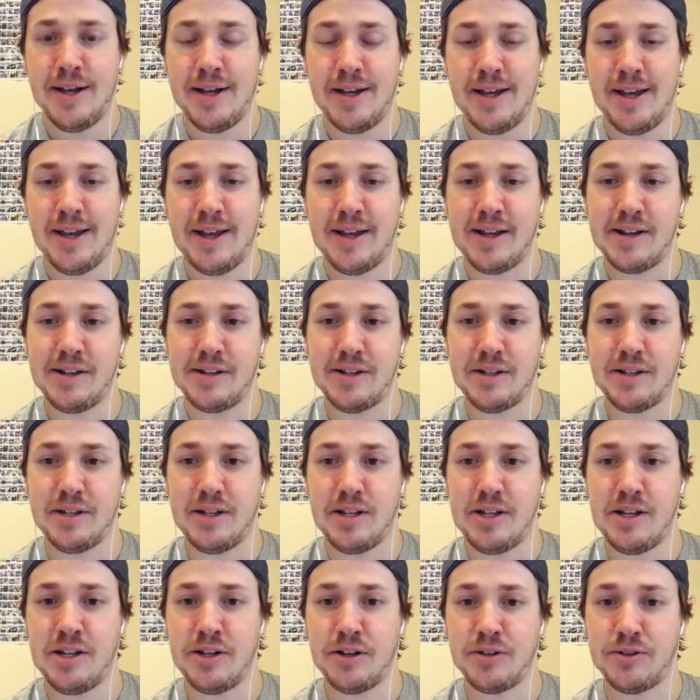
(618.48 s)
And,
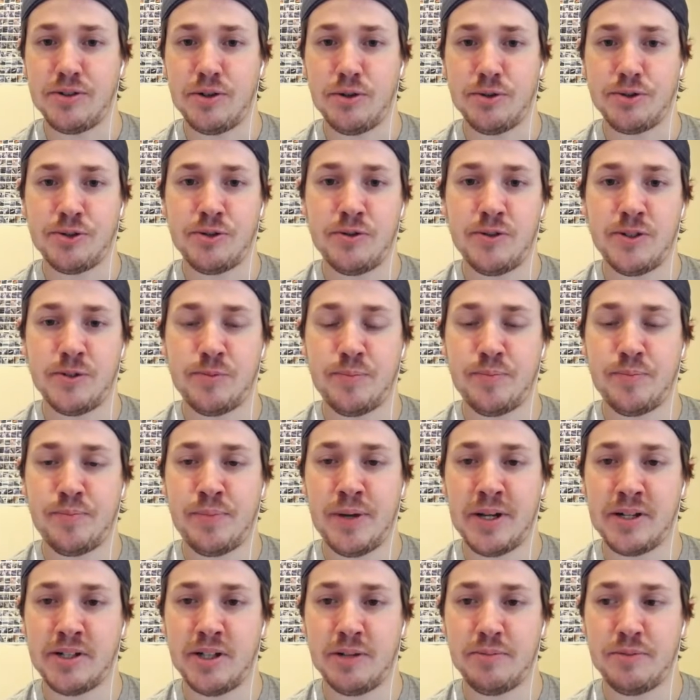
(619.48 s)
Osuna's
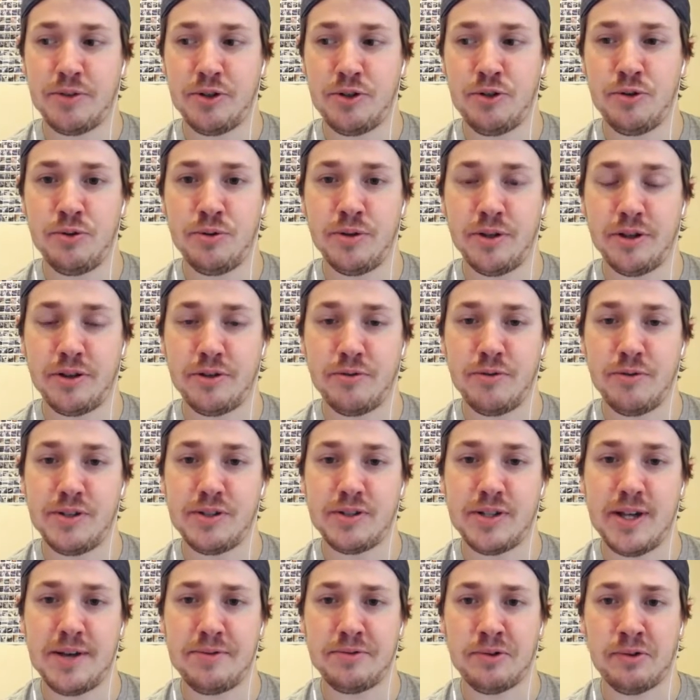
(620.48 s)
picked up the two of the three
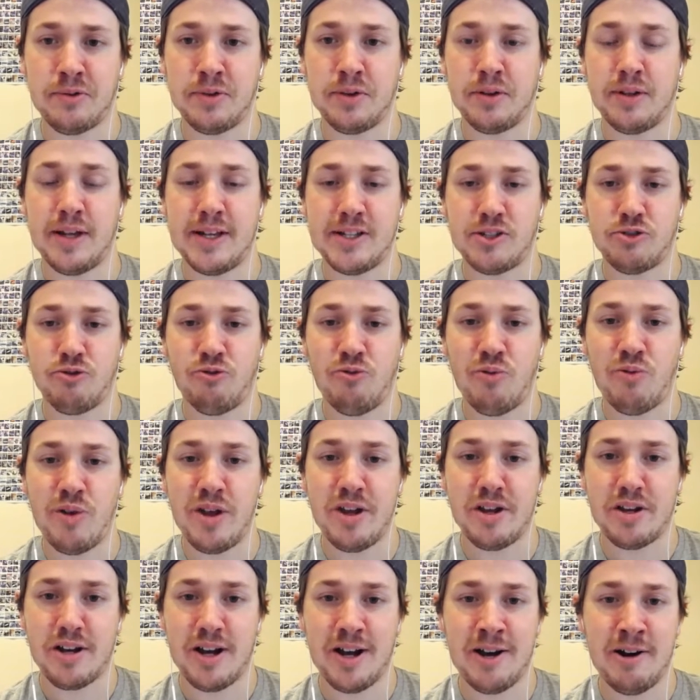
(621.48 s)
saves over the last
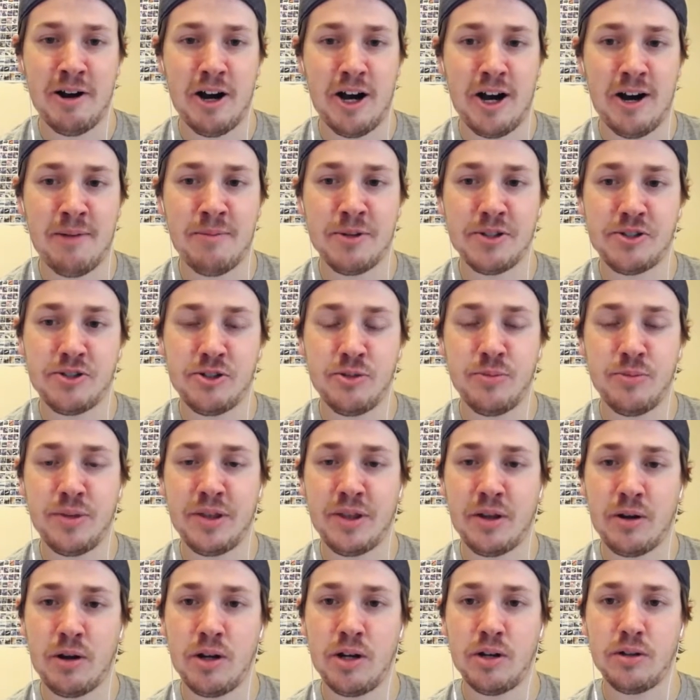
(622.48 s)
week. I'm
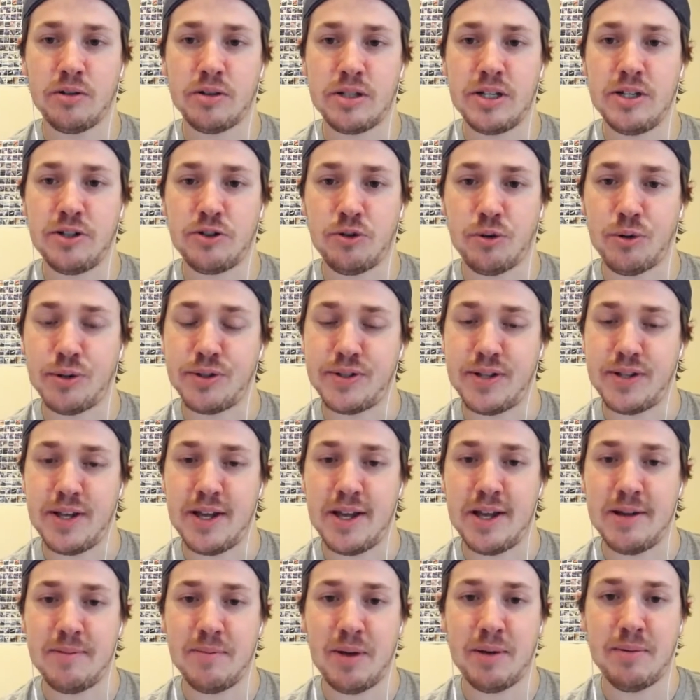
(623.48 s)
assuming they're going to lean towards
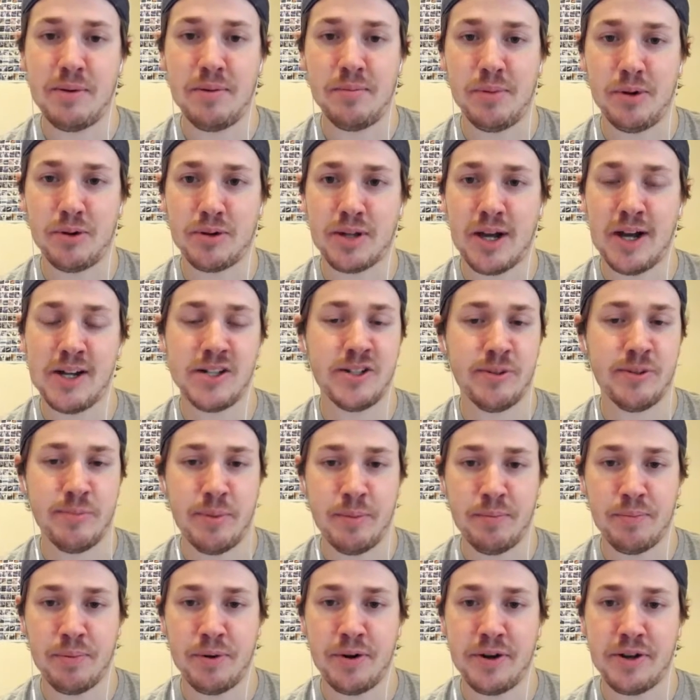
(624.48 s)
him. I mean, both guys have
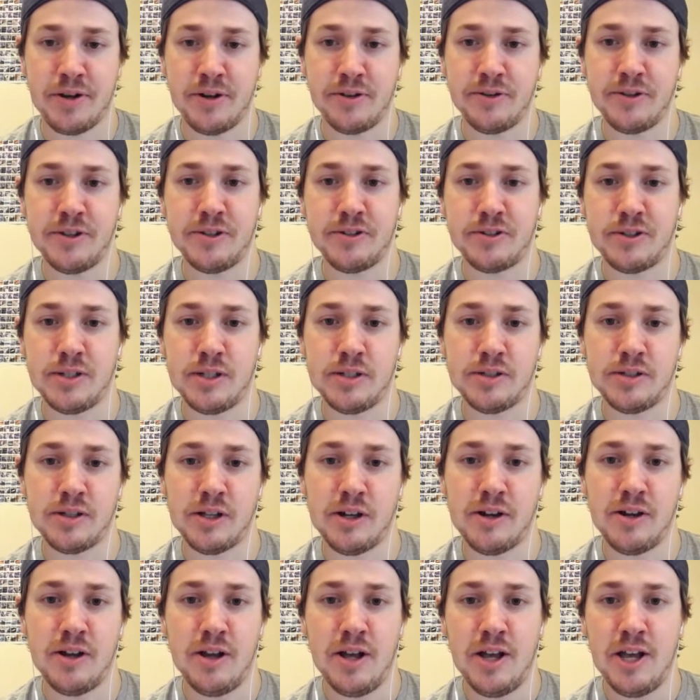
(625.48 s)
been pretty good this
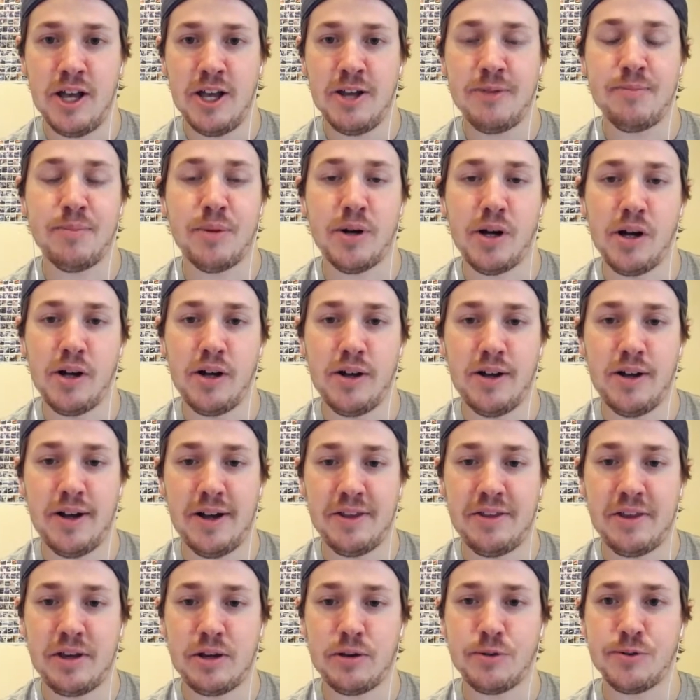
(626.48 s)
season, but
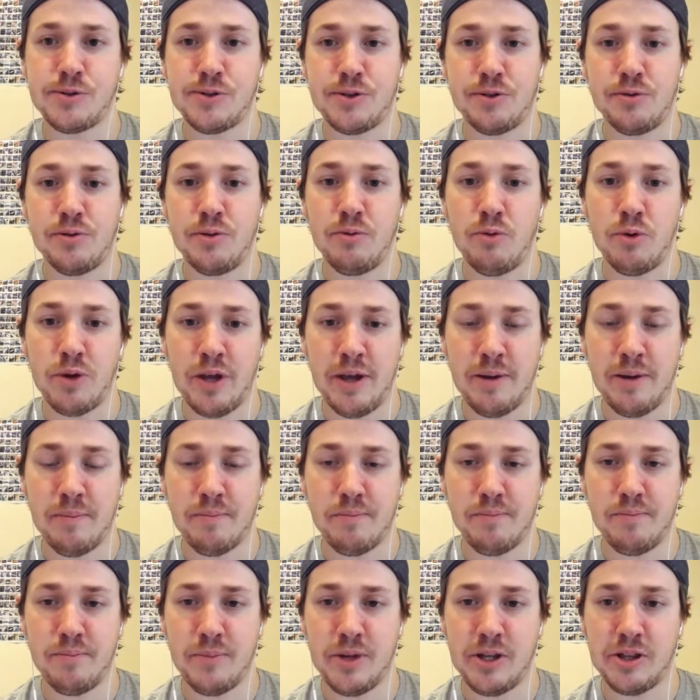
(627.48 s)
I think Osuna will get
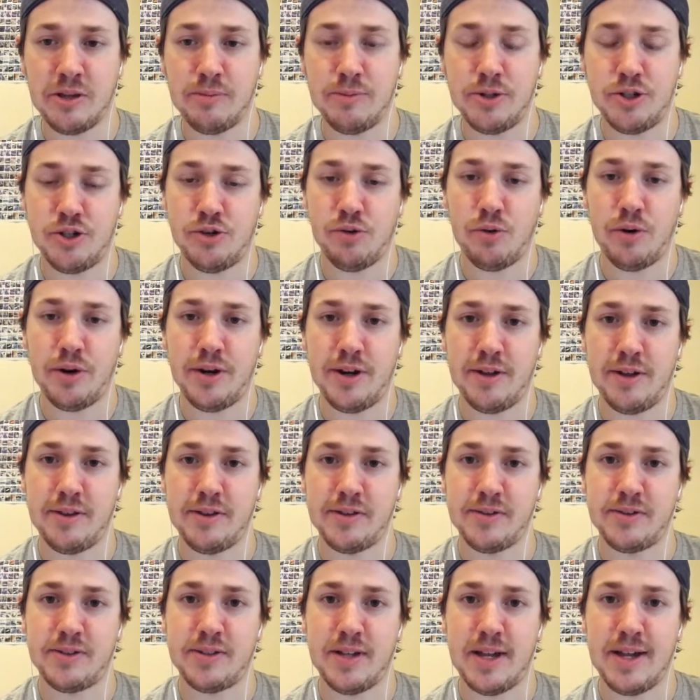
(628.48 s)
the majority of
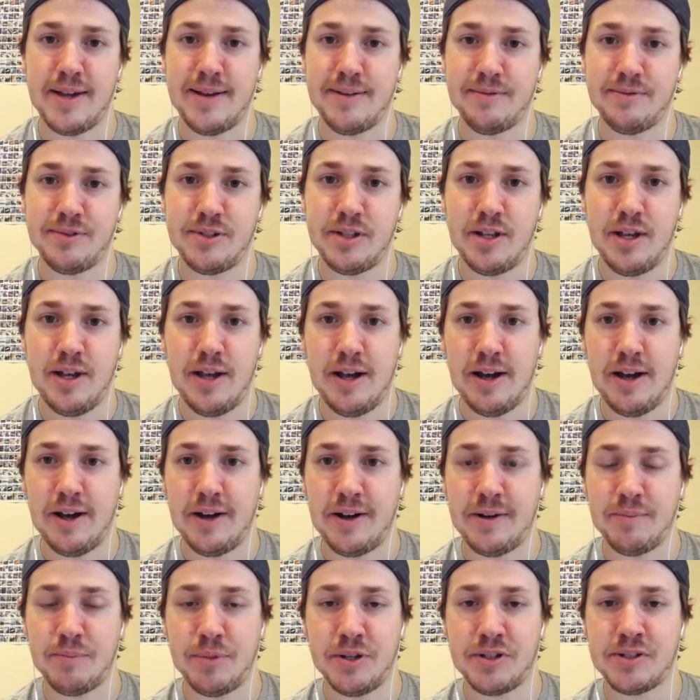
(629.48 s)
the saves.
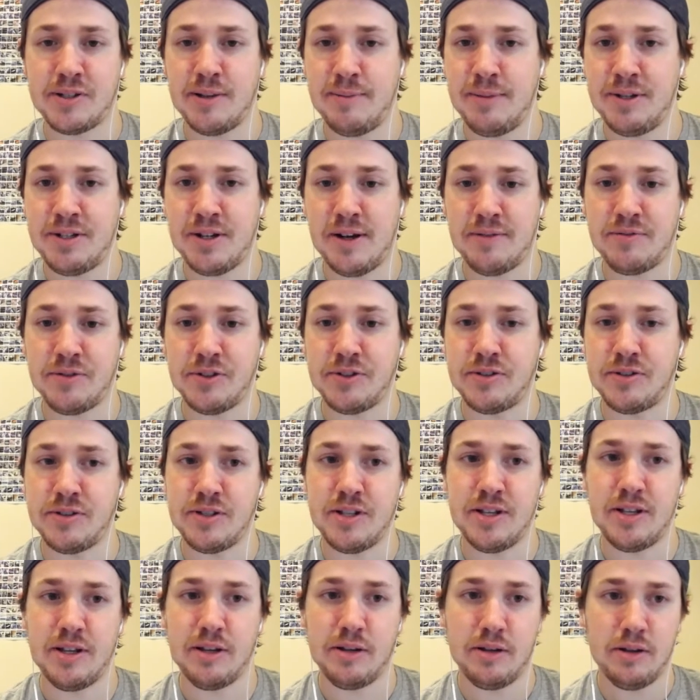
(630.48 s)
But it's going to be tough to
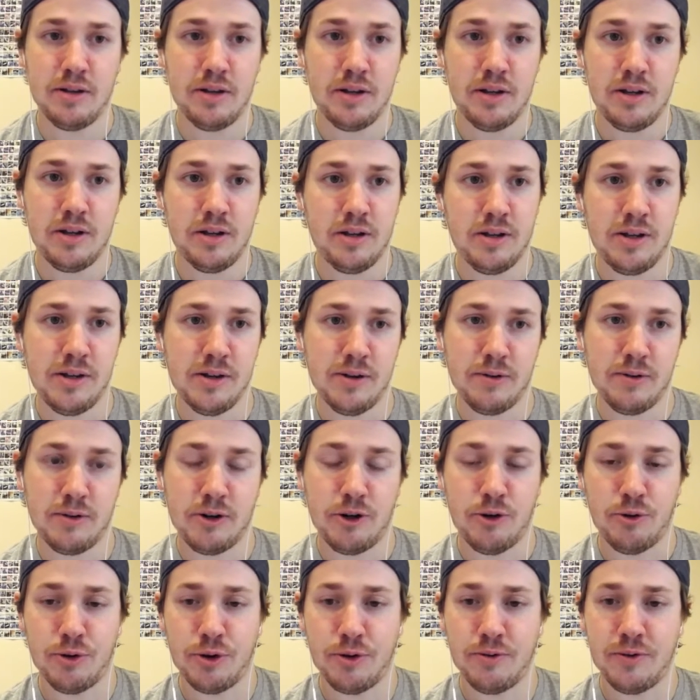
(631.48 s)
see,
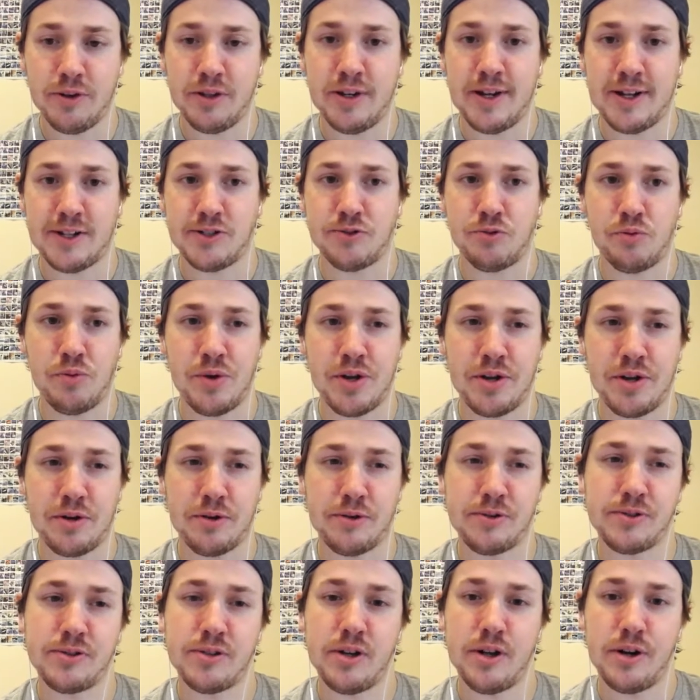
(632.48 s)
going over the next week
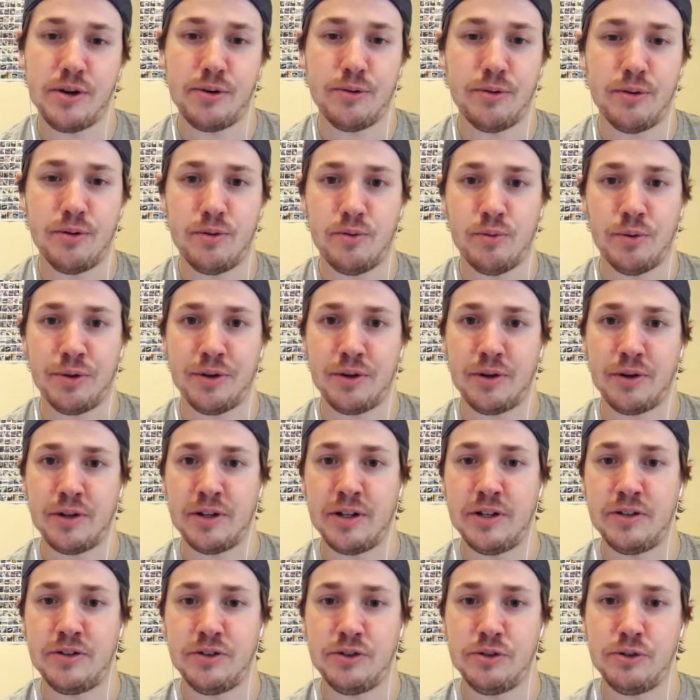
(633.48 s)
or so, what they're
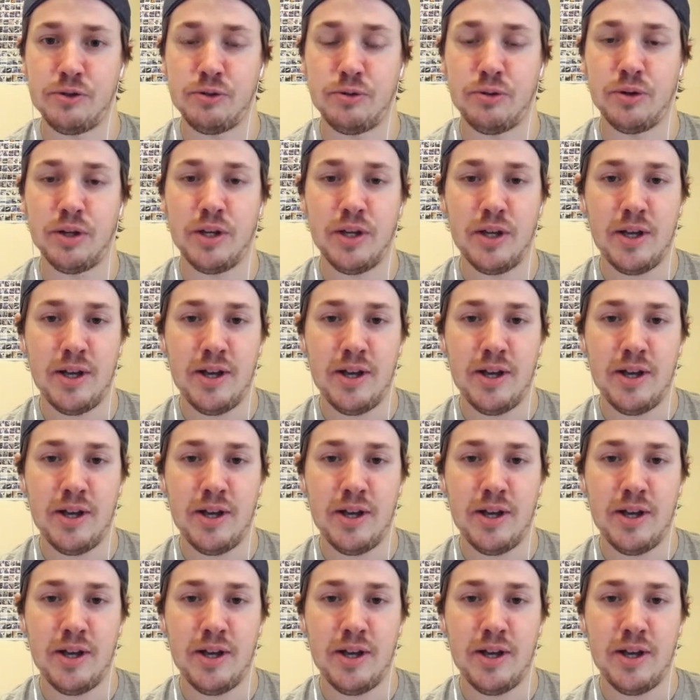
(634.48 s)
going to do.